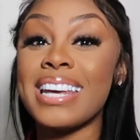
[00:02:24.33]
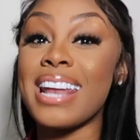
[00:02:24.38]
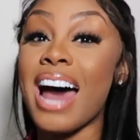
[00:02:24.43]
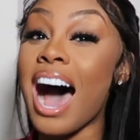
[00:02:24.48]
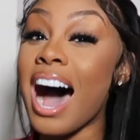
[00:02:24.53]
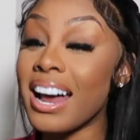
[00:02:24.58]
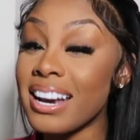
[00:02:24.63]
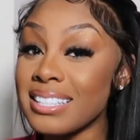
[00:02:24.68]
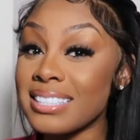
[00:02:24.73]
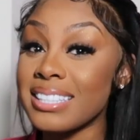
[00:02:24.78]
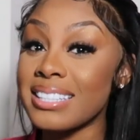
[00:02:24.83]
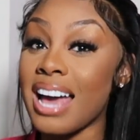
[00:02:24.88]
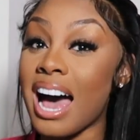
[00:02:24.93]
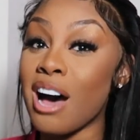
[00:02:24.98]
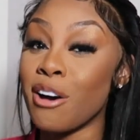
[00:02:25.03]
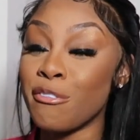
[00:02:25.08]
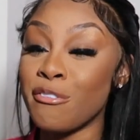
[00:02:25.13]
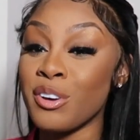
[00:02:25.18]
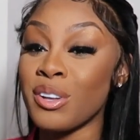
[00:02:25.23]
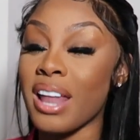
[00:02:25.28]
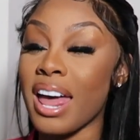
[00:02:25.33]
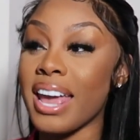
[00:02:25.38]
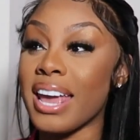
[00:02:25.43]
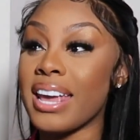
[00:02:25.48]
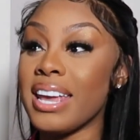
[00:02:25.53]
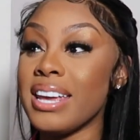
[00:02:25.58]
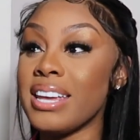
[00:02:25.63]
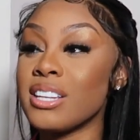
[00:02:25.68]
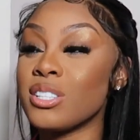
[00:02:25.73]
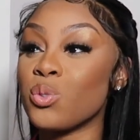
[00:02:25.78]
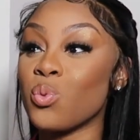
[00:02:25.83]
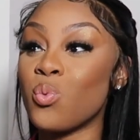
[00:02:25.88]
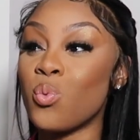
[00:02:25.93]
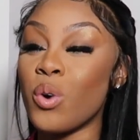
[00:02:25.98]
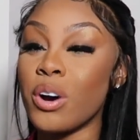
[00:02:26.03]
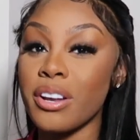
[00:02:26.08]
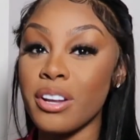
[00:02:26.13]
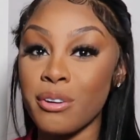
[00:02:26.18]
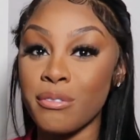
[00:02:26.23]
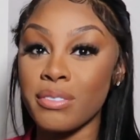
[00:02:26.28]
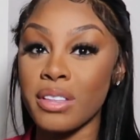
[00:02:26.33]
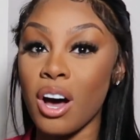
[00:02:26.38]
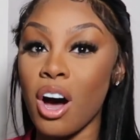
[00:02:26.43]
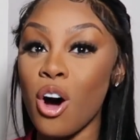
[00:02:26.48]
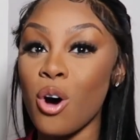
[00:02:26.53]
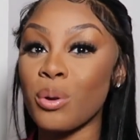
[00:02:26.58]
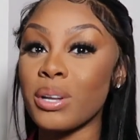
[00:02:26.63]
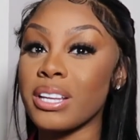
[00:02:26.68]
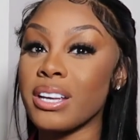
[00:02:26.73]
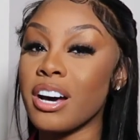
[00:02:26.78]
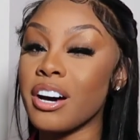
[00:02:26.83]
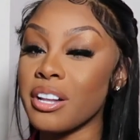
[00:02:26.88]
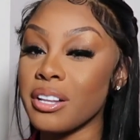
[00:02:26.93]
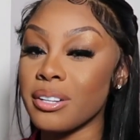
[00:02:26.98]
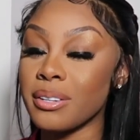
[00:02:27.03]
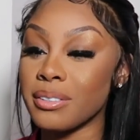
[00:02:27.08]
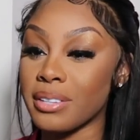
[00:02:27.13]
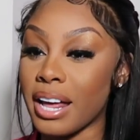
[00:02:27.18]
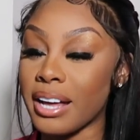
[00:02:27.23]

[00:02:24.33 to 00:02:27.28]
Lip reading: And honestly, I feel like he is one of the only other,